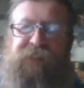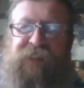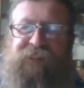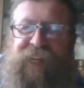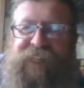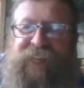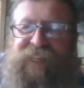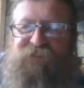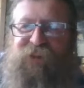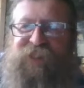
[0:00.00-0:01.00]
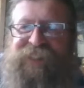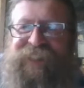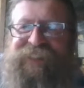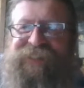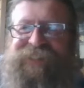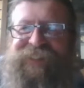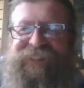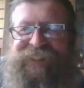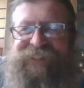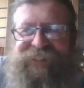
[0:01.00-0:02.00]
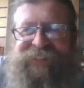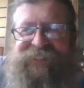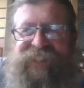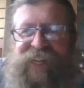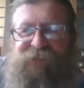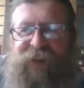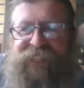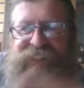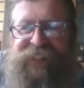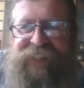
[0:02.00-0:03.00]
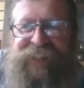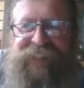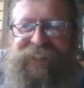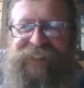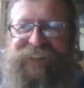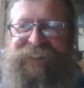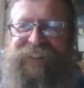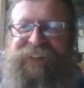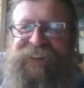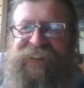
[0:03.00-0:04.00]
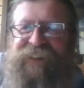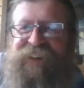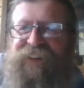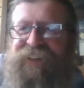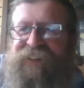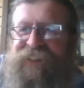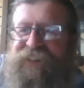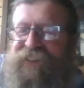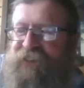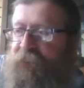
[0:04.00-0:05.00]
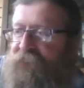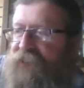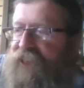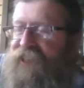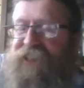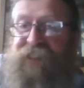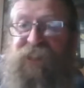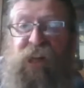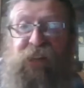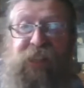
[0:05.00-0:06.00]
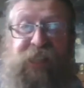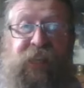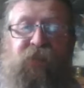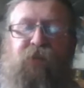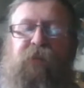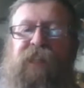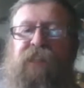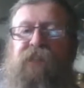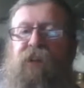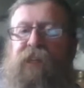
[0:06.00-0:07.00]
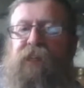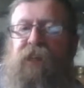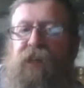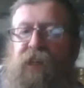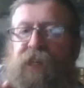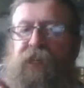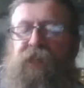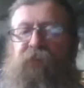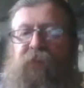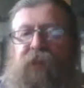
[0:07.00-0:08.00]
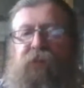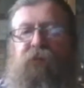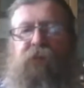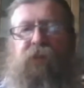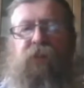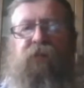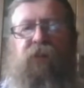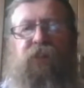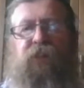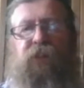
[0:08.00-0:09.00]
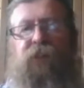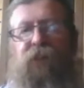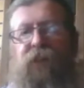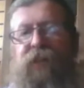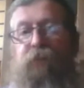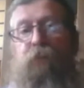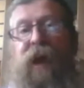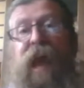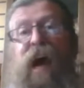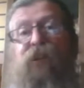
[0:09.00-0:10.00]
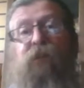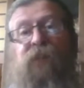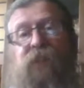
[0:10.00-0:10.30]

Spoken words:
Don't take any wooden nickels. G'day, mate. I like that. Did you know that nickel means like you've got a sterling pound of